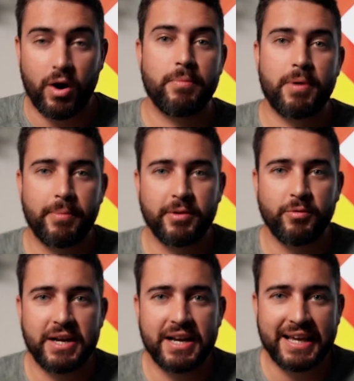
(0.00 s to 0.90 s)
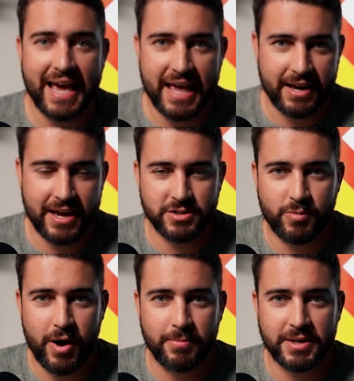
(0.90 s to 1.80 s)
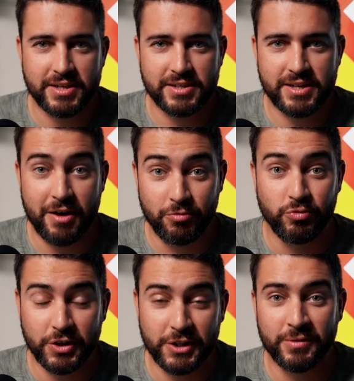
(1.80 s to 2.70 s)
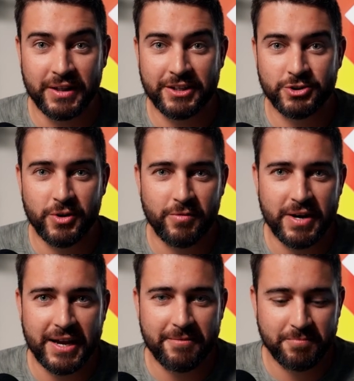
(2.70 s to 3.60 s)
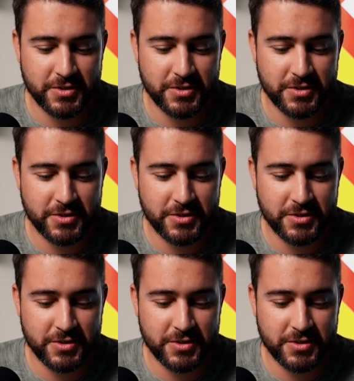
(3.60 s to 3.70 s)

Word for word: I'll probably read it again as well because I really, really enjoyed reading it.